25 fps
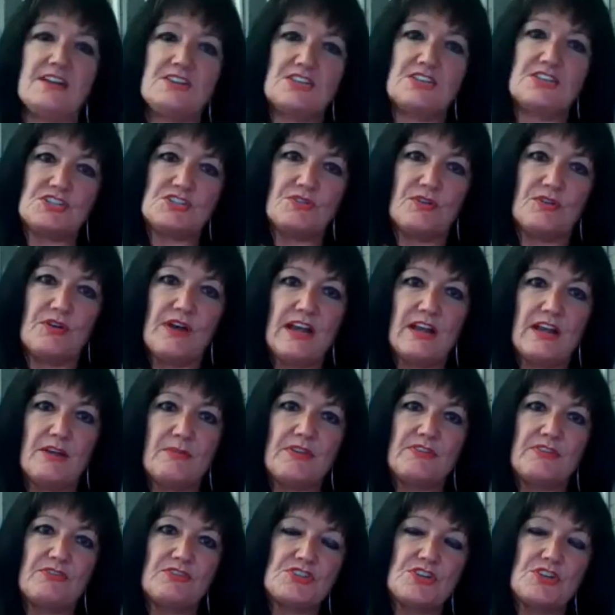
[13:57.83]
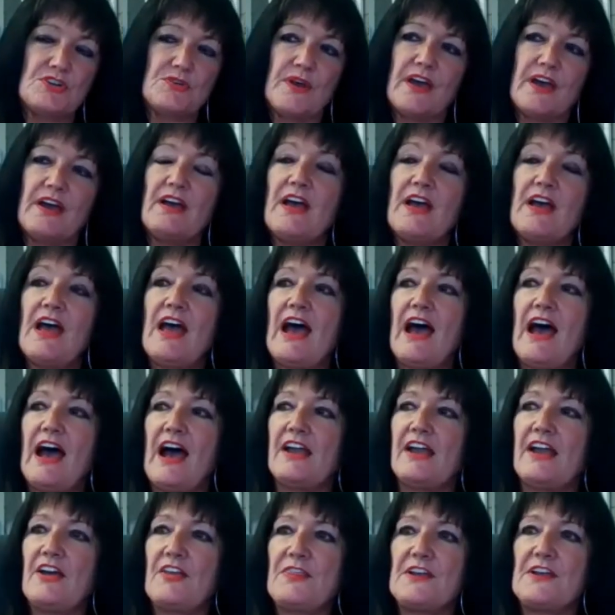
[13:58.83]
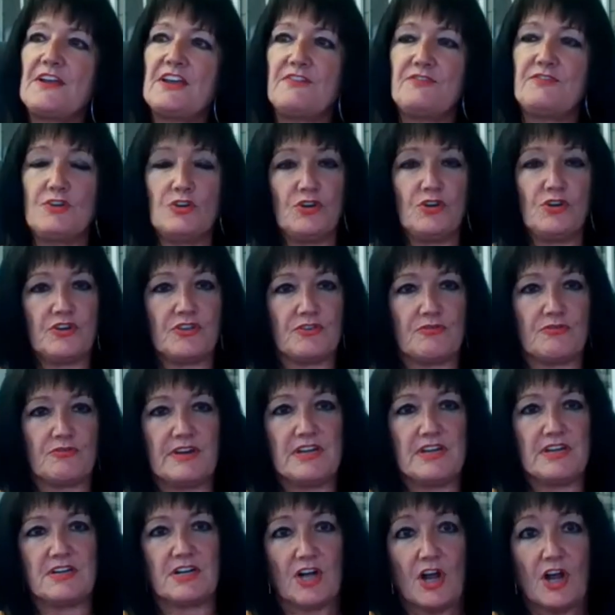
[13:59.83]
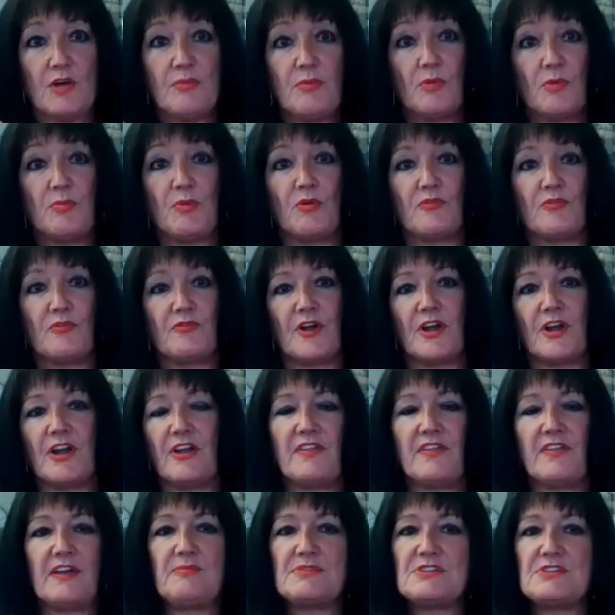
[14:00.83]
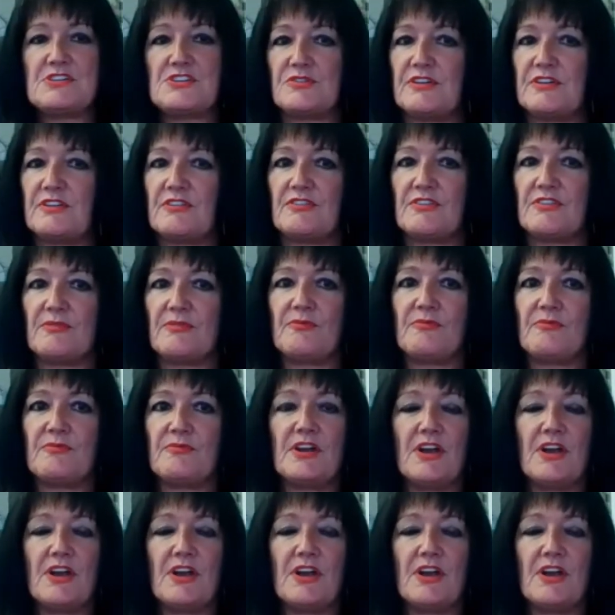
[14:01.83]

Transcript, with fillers: additional elements to it. And I think if you look at the Reed Global portfolio, they've been doing some,